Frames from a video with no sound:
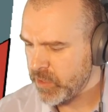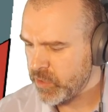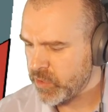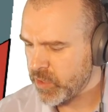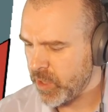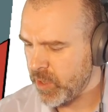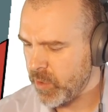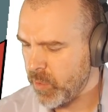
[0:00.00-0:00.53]

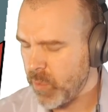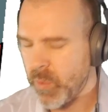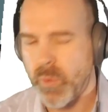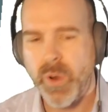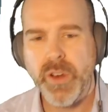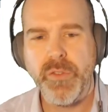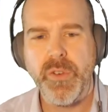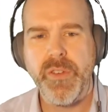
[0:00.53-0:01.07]
So
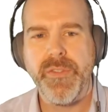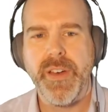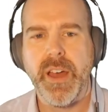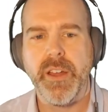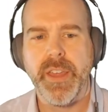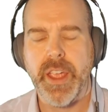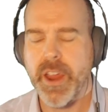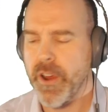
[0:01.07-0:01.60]
what if we
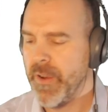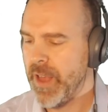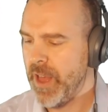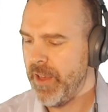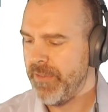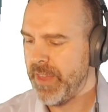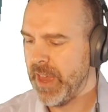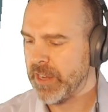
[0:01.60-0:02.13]
found the
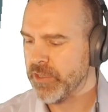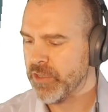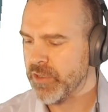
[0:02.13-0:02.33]
area of that